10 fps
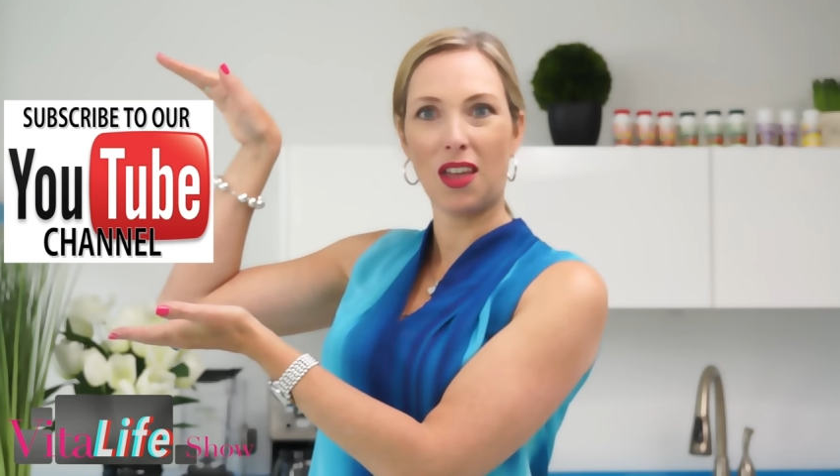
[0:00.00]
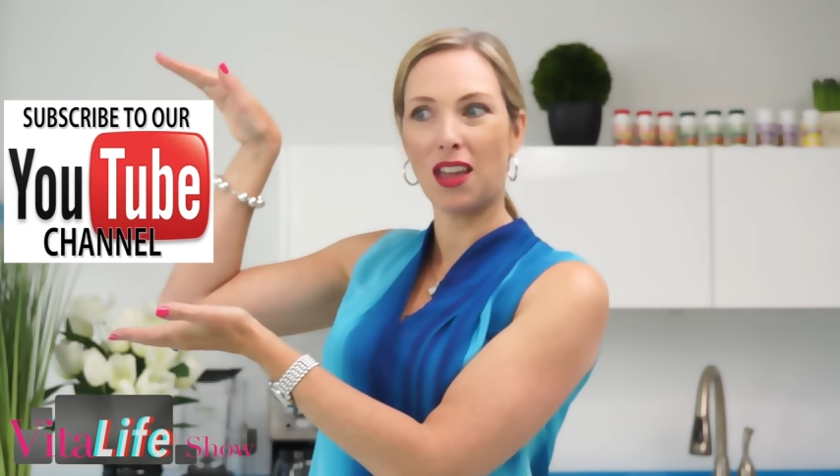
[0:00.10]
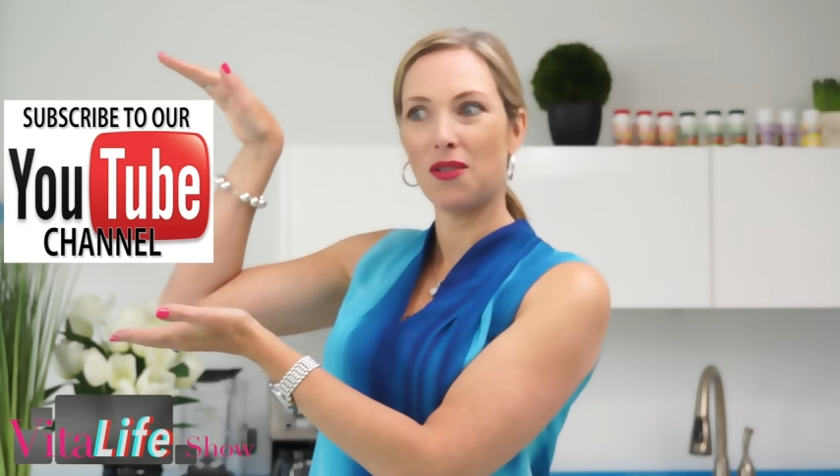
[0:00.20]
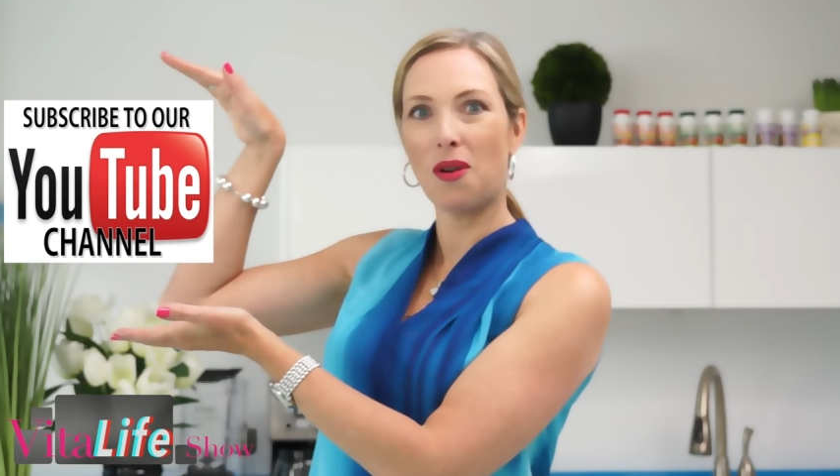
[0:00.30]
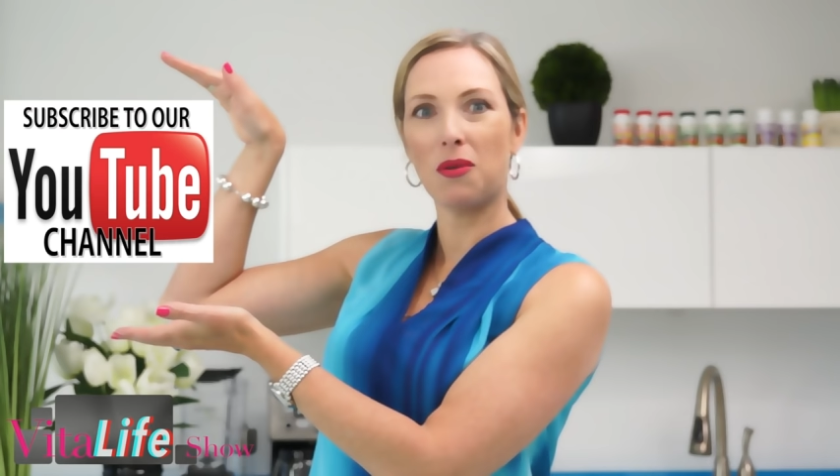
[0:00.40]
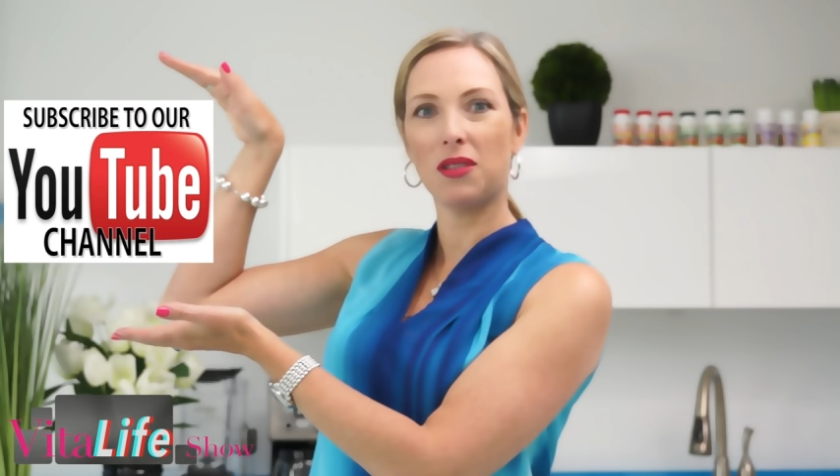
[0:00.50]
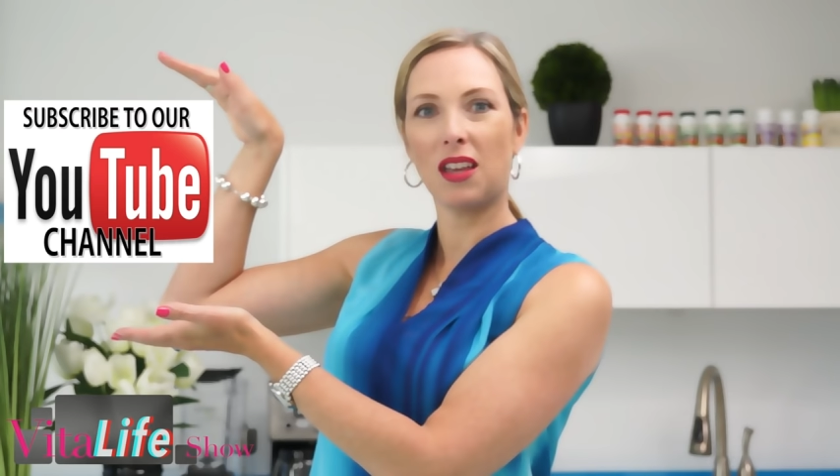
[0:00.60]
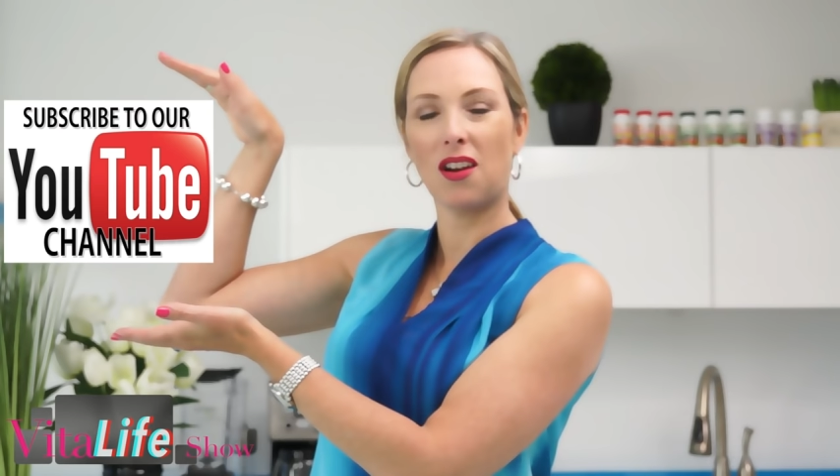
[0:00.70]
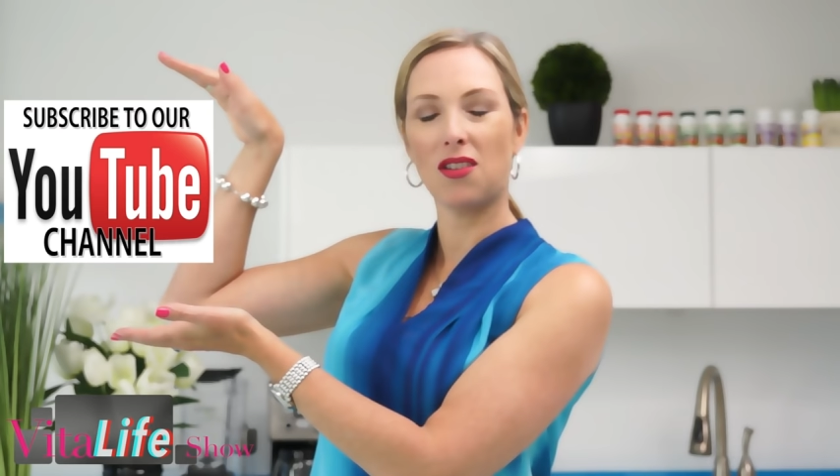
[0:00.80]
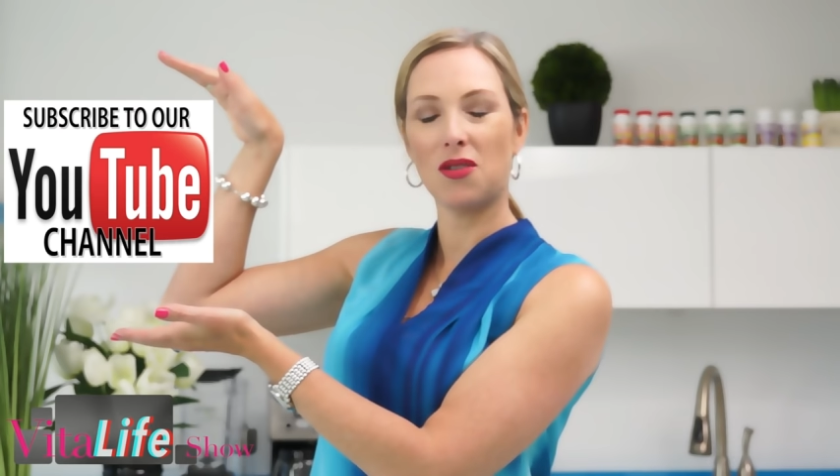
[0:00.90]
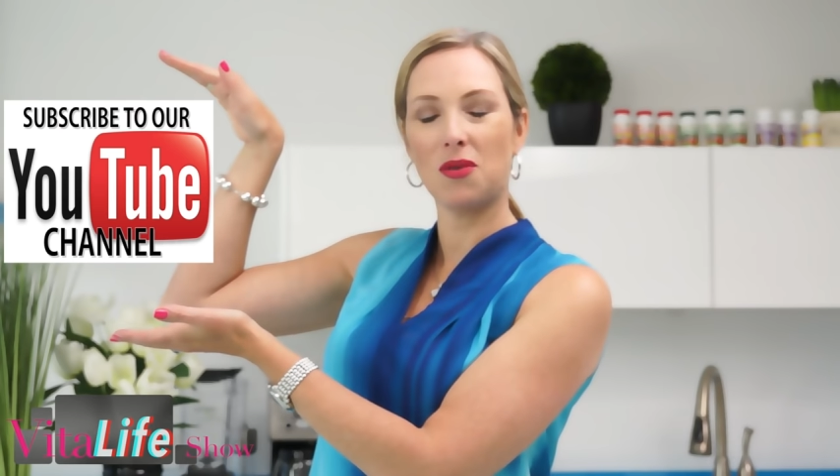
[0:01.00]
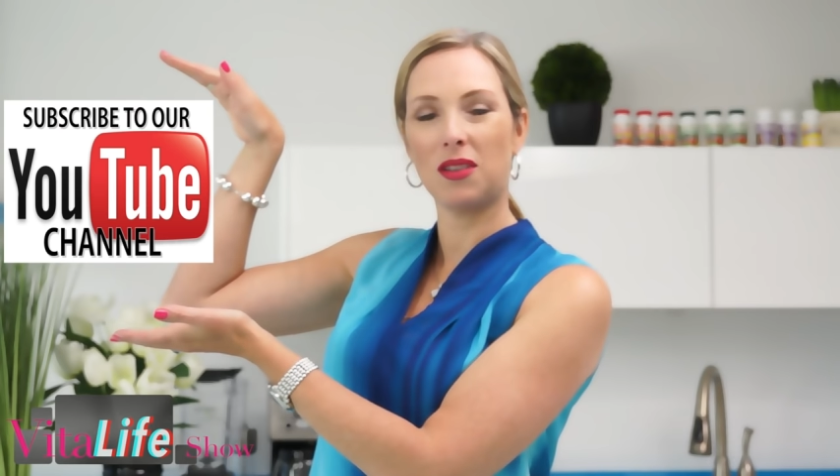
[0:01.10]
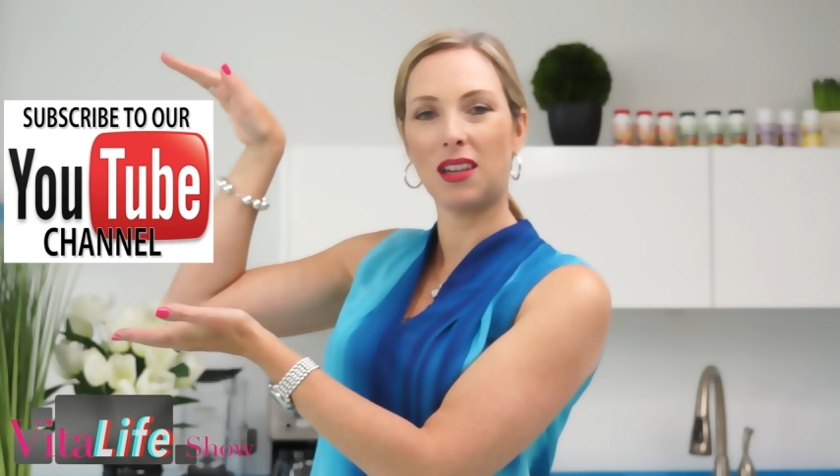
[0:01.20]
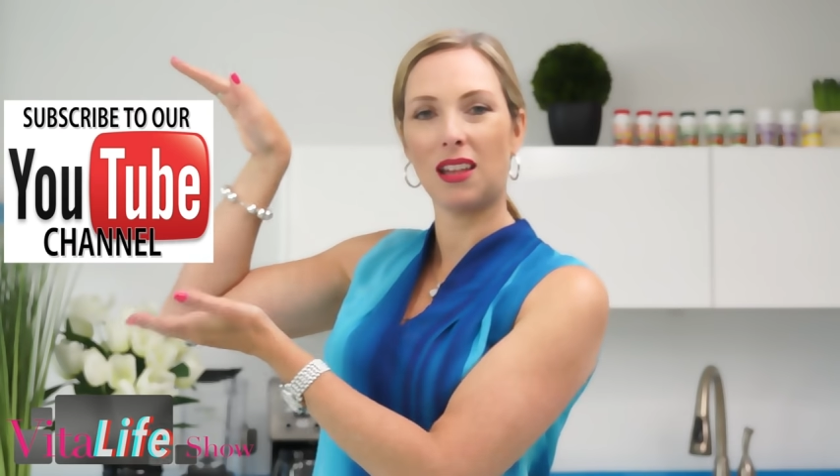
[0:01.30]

that you always get our newest